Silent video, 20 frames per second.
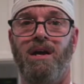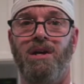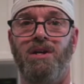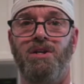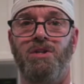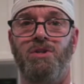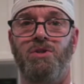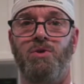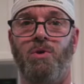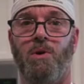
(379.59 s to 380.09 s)

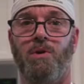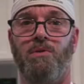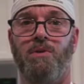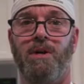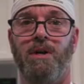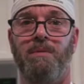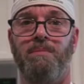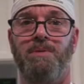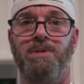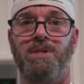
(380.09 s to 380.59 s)
short
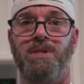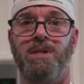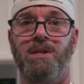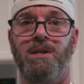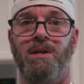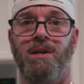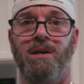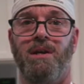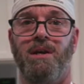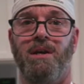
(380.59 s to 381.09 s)
ribs,
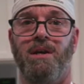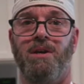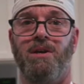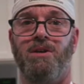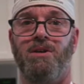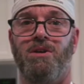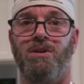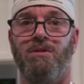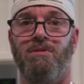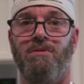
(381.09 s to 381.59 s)

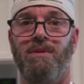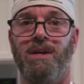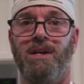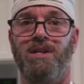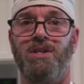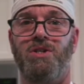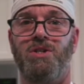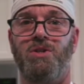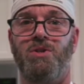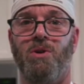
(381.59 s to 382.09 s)

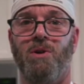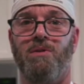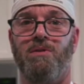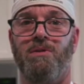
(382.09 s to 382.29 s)
Korean short